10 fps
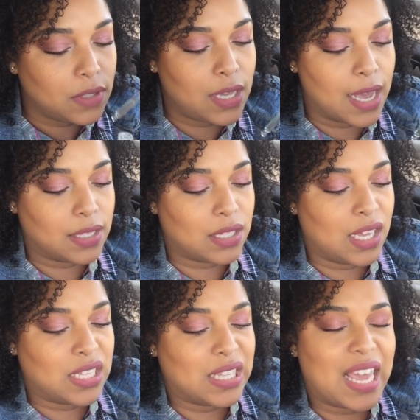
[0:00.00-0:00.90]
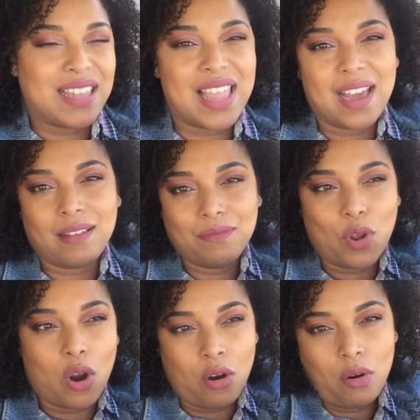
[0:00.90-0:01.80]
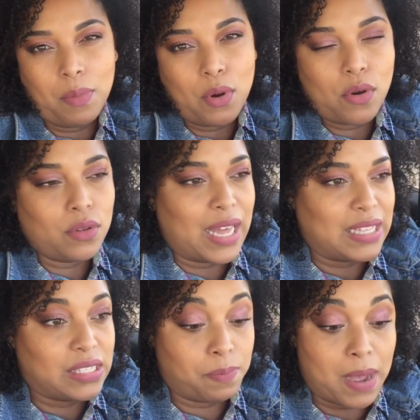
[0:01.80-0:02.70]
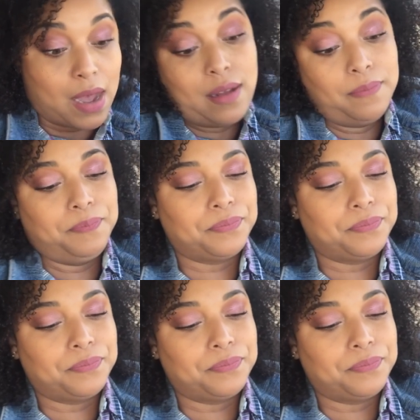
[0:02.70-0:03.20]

Yes, it's like that herbal, like, spa.